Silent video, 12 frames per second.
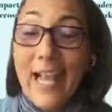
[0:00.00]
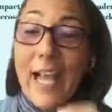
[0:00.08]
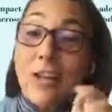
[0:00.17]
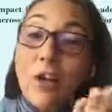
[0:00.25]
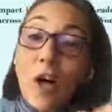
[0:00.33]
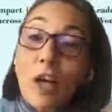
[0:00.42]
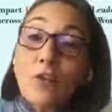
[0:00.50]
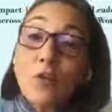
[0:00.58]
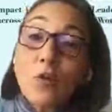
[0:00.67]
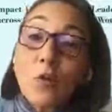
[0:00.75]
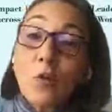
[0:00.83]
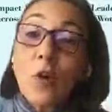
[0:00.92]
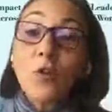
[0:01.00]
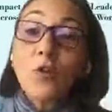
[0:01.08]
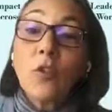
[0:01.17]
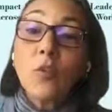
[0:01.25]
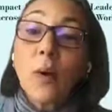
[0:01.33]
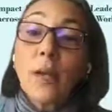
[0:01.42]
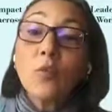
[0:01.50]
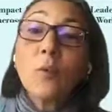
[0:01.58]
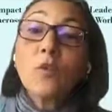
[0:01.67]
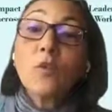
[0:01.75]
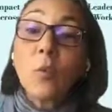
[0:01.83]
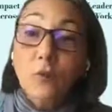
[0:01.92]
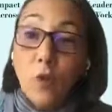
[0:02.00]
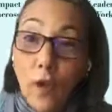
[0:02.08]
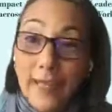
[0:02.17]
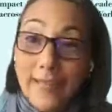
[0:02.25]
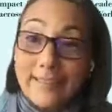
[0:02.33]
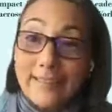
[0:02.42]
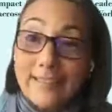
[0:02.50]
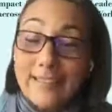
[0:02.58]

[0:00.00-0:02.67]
and not to focus on what you want to avoid,